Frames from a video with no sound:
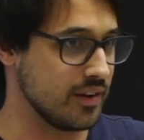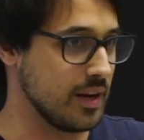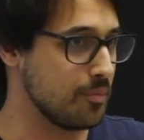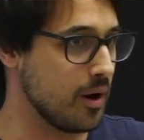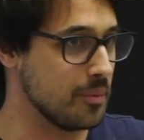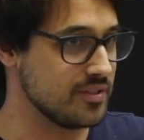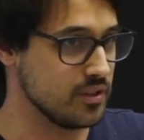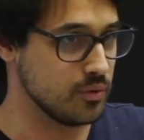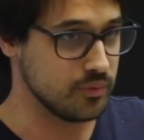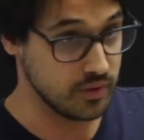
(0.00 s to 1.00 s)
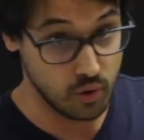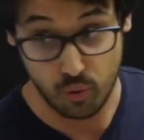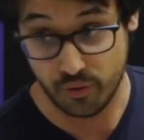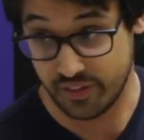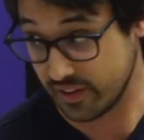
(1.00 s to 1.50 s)
and I promise you the
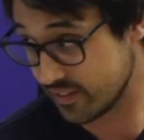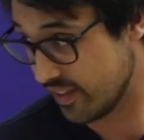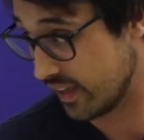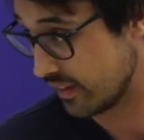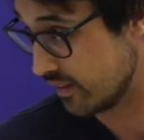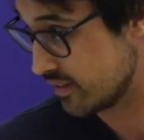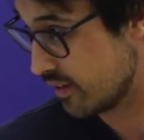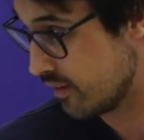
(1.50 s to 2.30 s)
whole thing is like this.